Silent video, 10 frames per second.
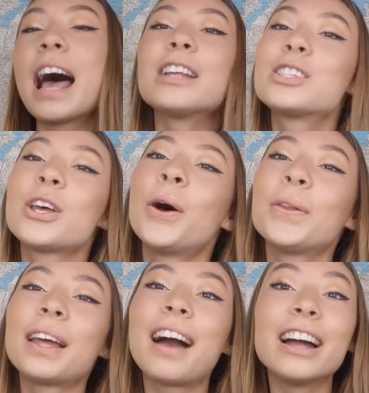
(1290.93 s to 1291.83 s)
And so
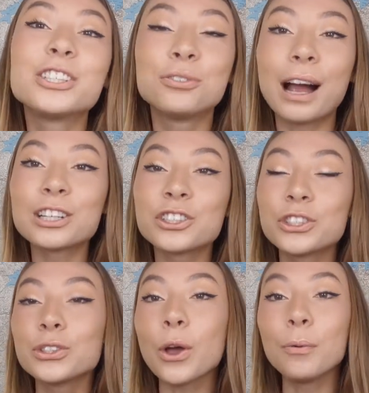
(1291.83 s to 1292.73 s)
like I trashed
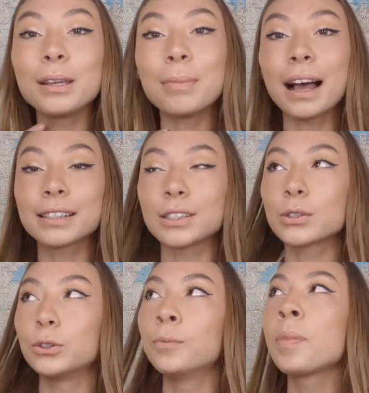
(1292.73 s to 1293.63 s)
so many bags at
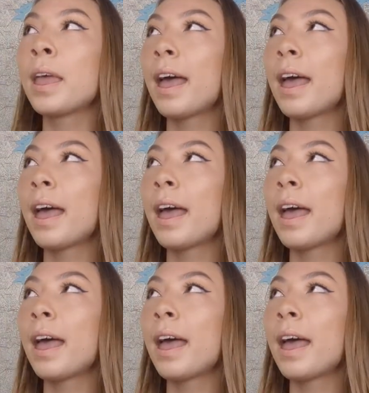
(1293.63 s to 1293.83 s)
school,